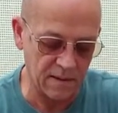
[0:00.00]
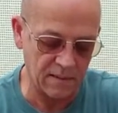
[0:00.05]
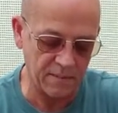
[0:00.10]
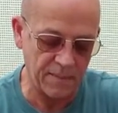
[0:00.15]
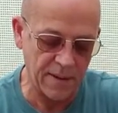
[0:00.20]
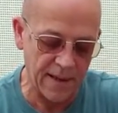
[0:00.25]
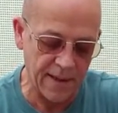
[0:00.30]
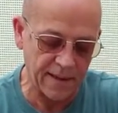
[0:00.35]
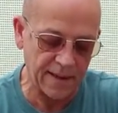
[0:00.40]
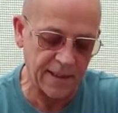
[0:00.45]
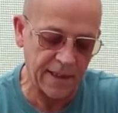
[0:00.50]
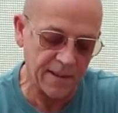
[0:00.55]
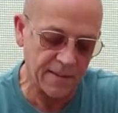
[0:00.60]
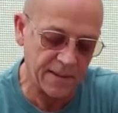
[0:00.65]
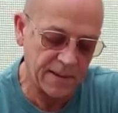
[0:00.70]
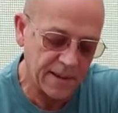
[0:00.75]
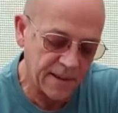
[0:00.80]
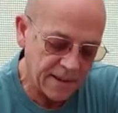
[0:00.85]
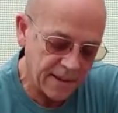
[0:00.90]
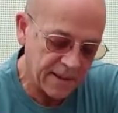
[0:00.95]
Pack
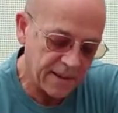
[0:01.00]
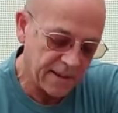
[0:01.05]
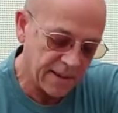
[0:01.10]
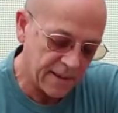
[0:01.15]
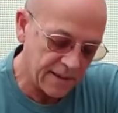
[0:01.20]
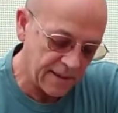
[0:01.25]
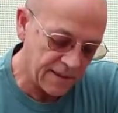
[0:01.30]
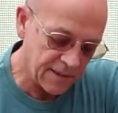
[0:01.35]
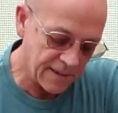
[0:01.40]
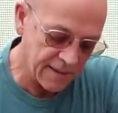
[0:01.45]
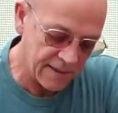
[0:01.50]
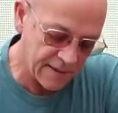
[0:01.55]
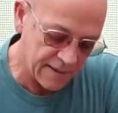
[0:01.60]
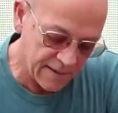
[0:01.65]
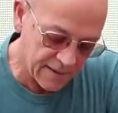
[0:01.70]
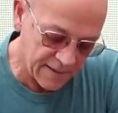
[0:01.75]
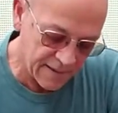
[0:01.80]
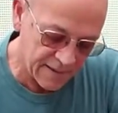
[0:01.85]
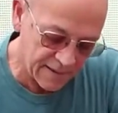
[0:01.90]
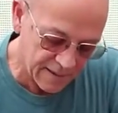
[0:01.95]
everything in,
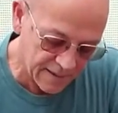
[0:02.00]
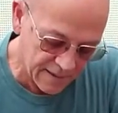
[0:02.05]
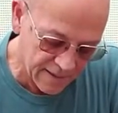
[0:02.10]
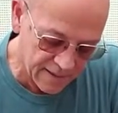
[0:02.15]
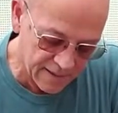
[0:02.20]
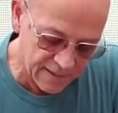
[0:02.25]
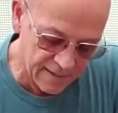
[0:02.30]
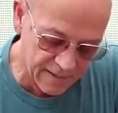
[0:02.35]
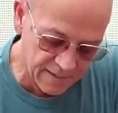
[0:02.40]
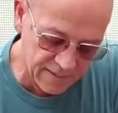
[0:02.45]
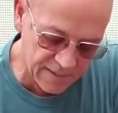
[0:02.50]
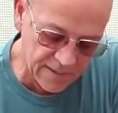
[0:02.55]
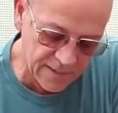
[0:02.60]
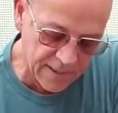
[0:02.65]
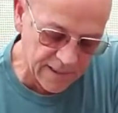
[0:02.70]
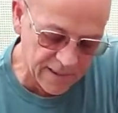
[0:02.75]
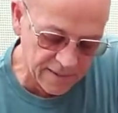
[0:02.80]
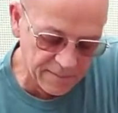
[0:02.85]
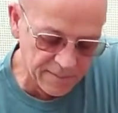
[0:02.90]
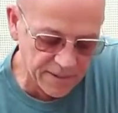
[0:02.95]
not too
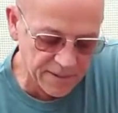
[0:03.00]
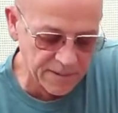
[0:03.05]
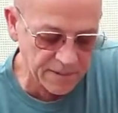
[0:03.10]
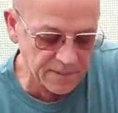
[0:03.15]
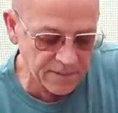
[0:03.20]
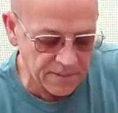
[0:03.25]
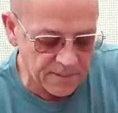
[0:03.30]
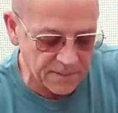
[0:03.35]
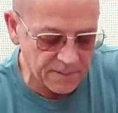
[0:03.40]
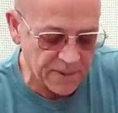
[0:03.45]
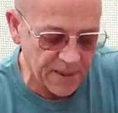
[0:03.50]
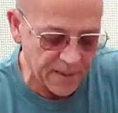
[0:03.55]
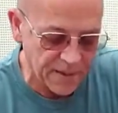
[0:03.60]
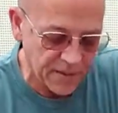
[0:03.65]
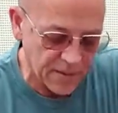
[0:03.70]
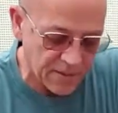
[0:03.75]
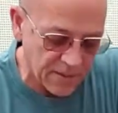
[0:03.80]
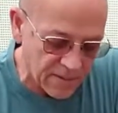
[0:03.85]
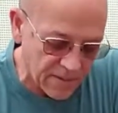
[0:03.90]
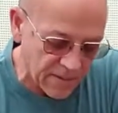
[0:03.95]
tight, but you want to make
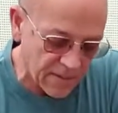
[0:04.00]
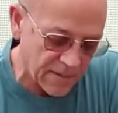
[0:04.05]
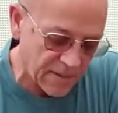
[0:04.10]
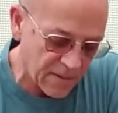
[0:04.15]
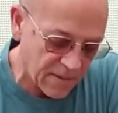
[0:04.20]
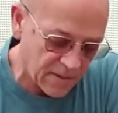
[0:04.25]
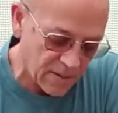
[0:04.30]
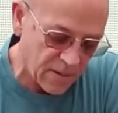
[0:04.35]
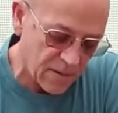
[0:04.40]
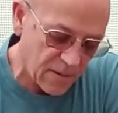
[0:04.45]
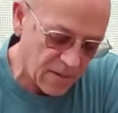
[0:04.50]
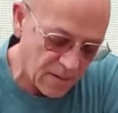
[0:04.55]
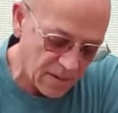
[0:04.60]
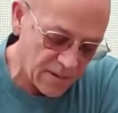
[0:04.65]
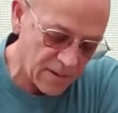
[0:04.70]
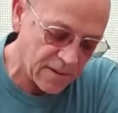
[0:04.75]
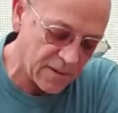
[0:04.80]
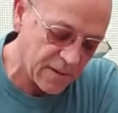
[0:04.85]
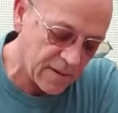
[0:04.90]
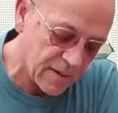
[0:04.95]
sure the soil is